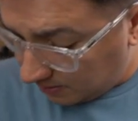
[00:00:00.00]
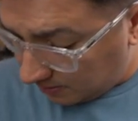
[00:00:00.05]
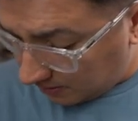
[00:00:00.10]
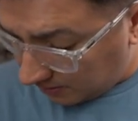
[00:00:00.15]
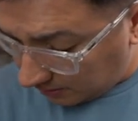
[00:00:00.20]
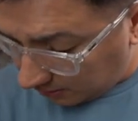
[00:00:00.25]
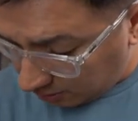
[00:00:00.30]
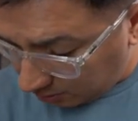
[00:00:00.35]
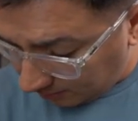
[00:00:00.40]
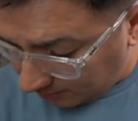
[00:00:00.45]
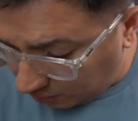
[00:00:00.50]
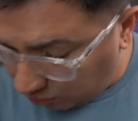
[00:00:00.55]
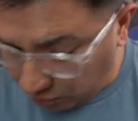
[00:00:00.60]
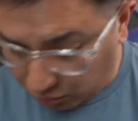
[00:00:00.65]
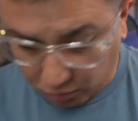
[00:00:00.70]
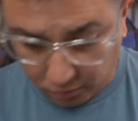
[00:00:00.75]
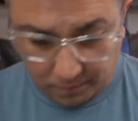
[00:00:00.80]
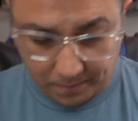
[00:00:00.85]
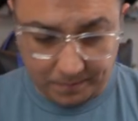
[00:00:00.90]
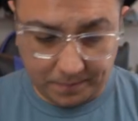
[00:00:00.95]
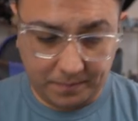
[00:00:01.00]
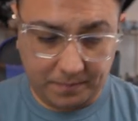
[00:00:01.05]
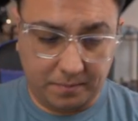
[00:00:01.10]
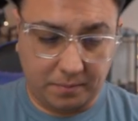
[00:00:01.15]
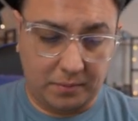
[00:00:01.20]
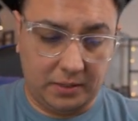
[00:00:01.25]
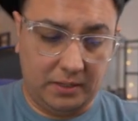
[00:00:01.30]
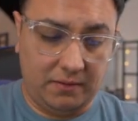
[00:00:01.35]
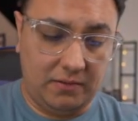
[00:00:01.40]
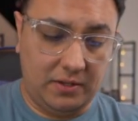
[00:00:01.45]
think it'll be cool.
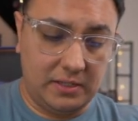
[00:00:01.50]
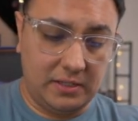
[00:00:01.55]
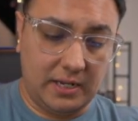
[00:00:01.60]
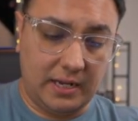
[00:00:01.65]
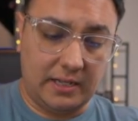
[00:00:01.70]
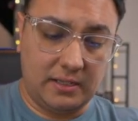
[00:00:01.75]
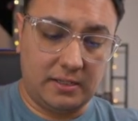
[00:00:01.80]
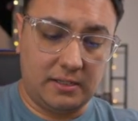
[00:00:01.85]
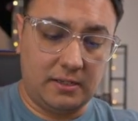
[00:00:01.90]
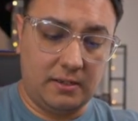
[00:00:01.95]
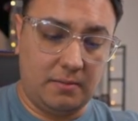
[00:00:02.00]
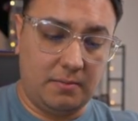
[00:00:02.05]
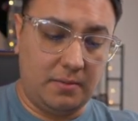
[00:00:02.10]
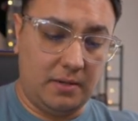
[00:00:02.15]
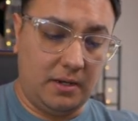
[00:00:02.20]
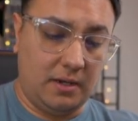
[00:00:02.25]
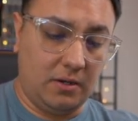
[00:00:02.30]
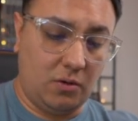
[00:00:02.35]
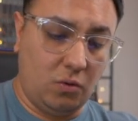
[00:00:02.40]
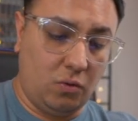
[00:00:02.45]
I believe he's got some